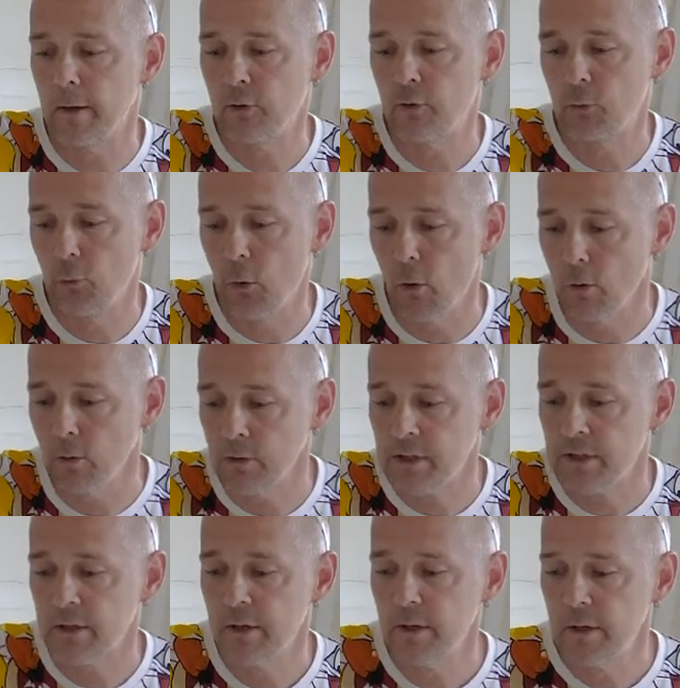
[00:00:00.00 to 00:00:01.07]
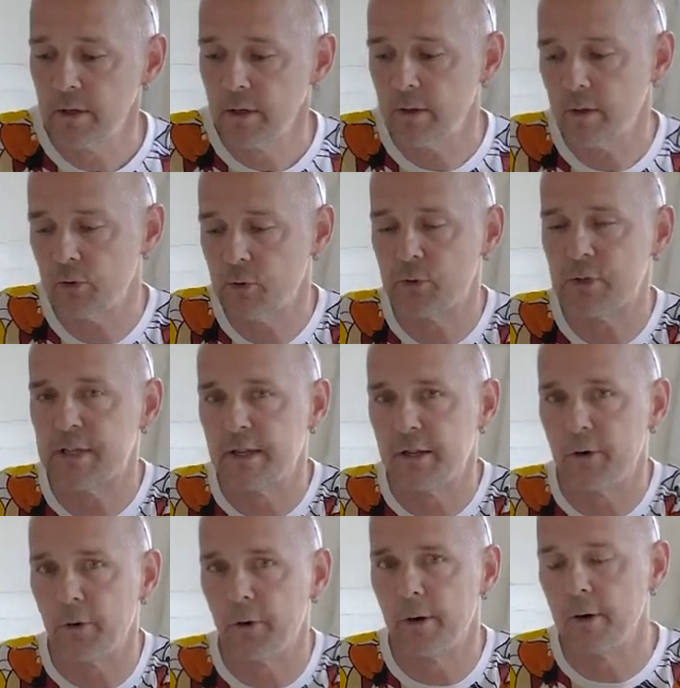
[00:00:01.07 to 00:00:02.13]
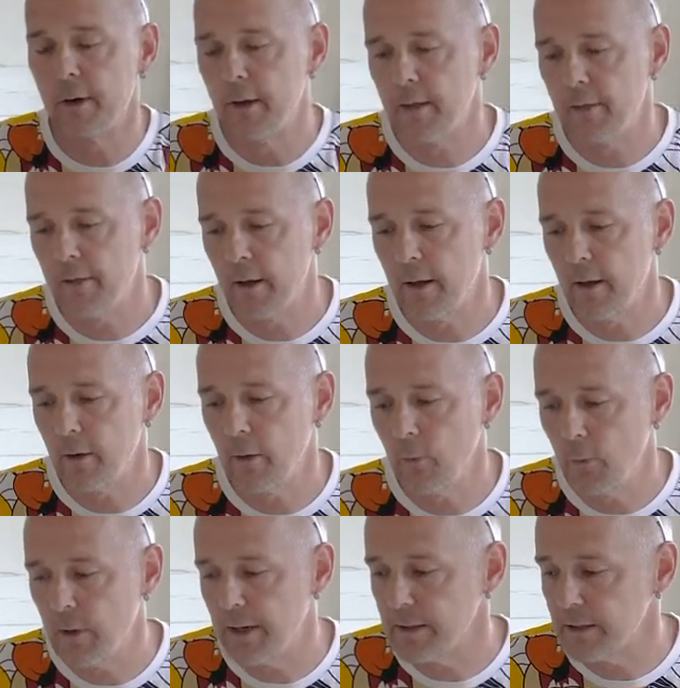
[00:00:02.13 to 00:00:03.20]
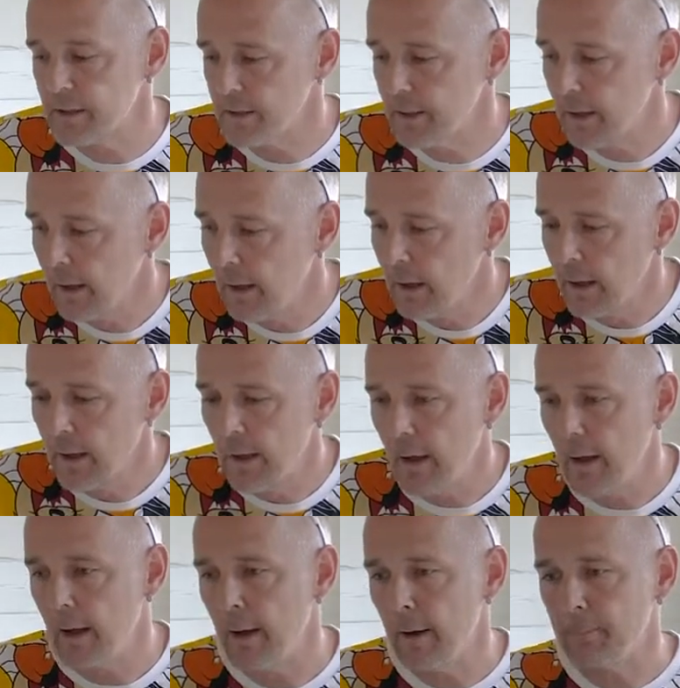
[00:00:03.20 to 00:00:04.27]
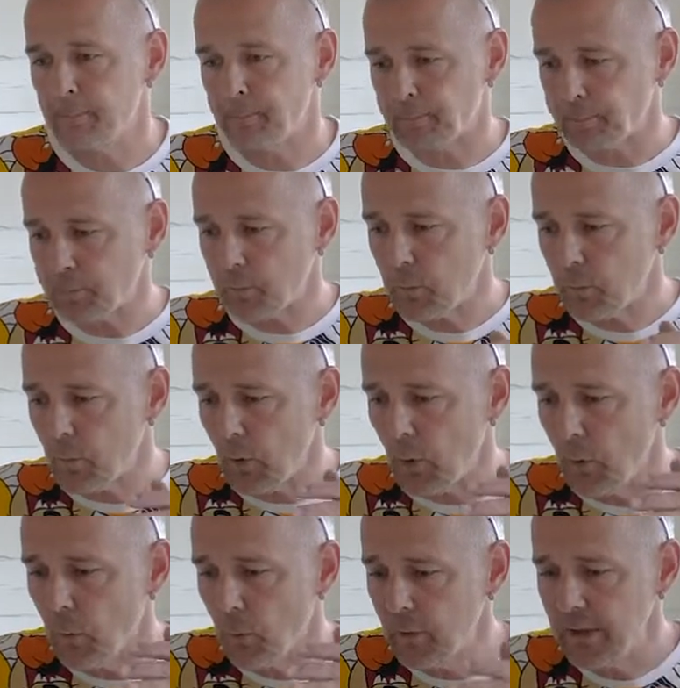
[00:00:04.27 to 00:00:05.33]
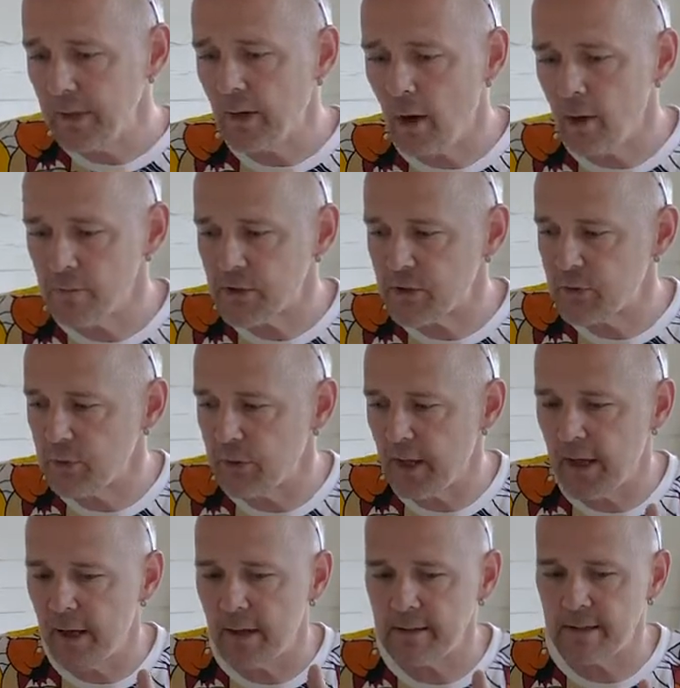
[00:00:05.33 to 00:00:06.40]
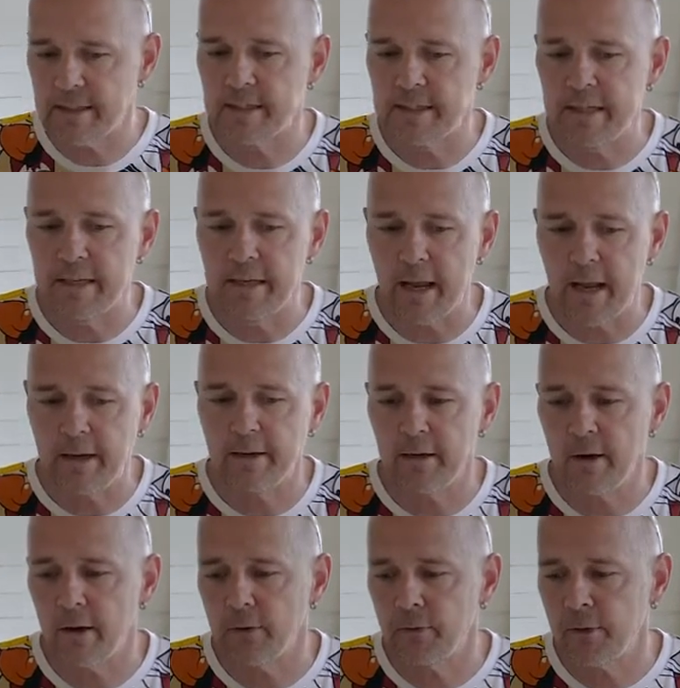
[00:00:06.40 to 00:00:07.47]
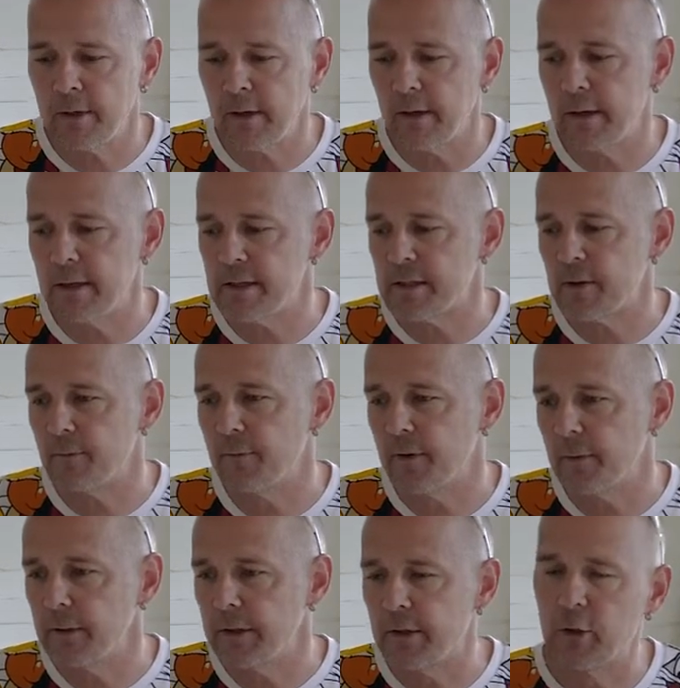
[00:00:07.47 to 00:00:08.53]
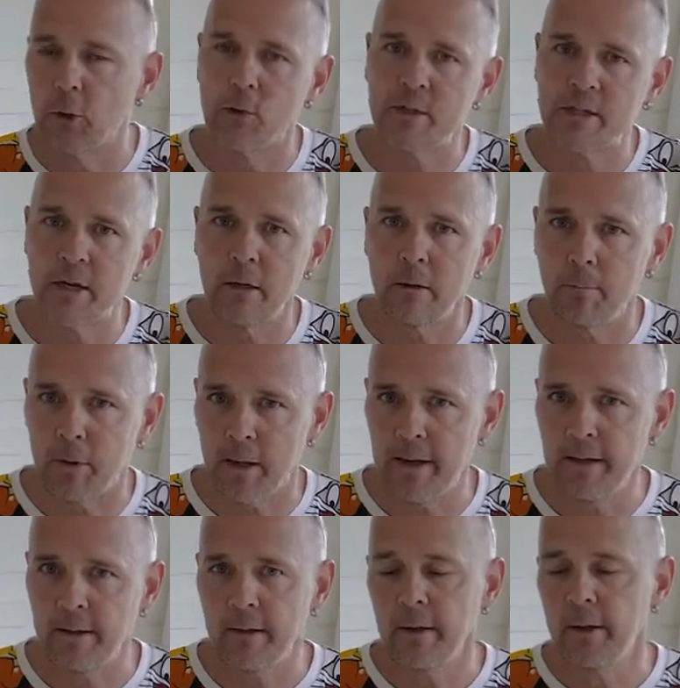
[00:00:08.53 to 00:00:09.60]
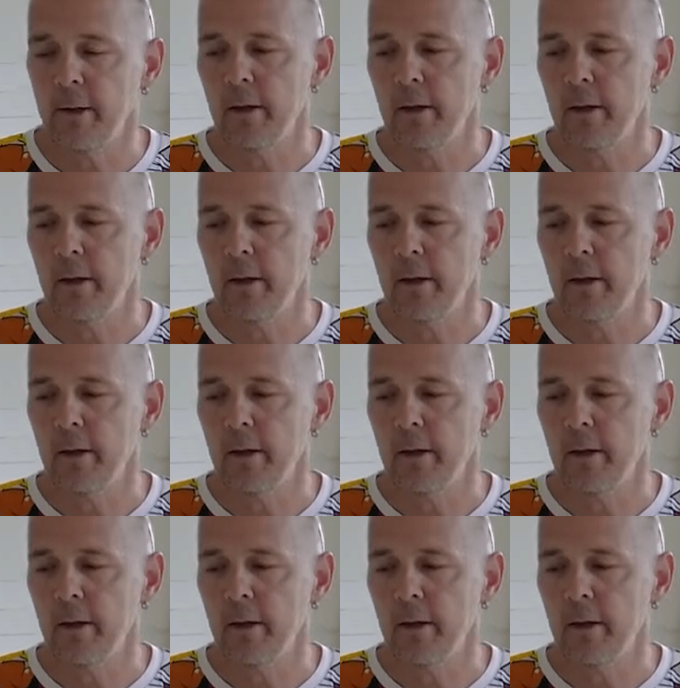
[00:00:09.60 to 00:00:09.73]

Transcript: two holes to secure the wings. When it comes to the T1800, it's a very docile plane.